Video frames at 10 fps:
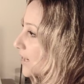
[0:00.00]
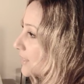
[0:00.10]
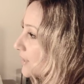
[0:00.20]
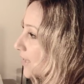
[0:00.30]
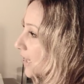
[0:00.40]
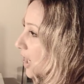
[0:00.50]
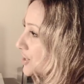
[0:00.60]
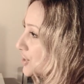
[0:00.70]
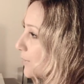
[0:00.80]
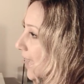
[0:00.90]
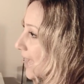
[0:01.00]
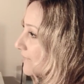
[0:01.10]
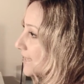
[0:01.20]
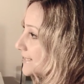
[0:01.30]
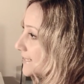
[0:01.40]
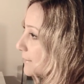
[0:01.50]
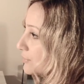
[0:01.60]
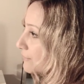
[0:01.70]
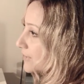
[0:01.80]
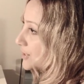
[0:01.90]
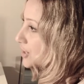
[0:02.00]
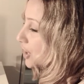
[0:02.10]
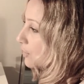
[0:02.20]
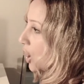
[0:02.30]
other thing, I do have a separate video